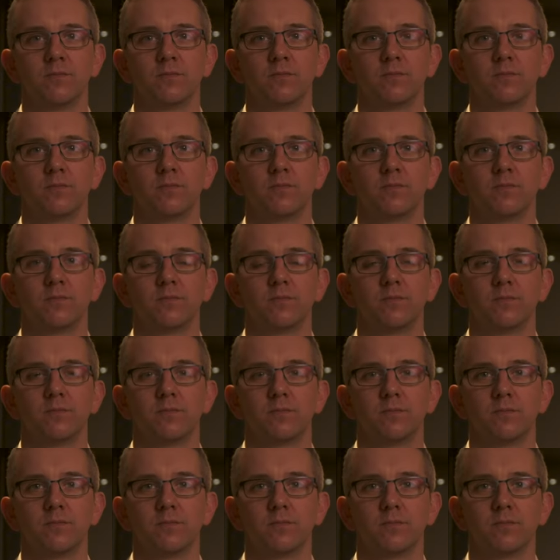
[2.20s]

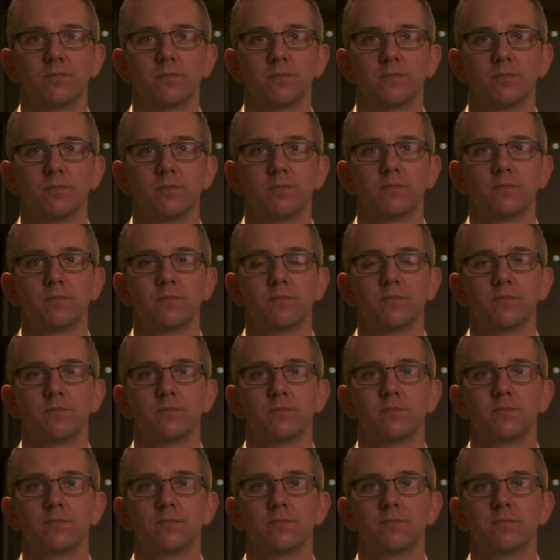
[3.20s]

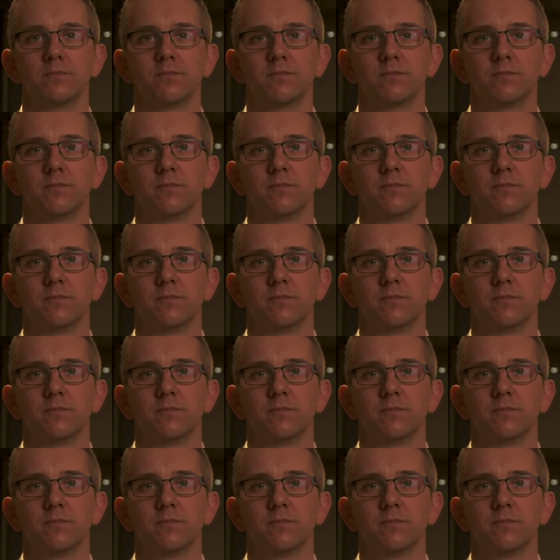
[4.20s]
This person isn't speaking.